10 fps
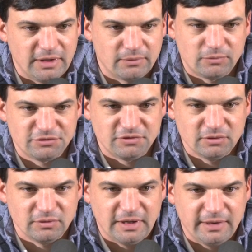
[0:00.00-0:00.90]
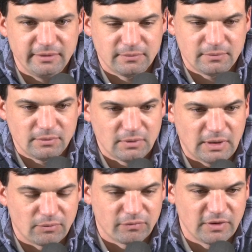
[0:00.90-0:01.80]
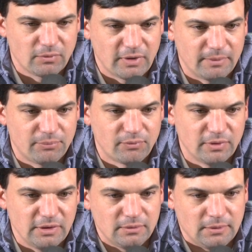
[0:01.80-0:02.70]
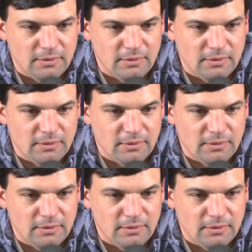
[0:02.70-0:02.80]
Now, we're still not I don't think we're at a point